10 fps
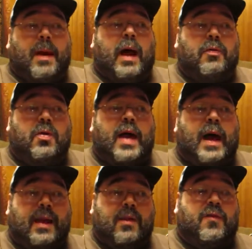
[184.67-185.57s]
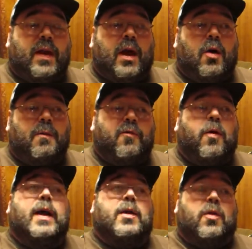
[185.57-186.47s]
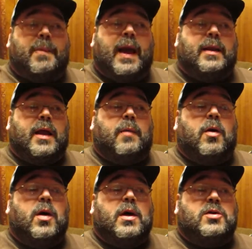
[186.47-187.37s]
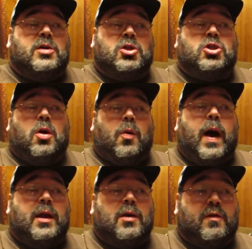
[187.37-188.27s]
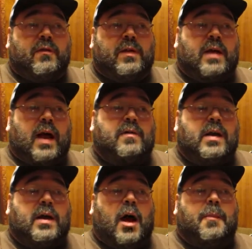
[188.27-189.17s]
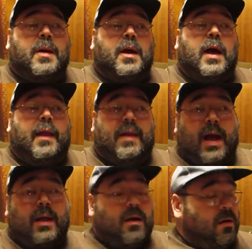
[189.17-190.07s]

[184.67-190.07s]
But I'll do that in this video before I do the paint demo, just to show you how to use the viscosity cup and then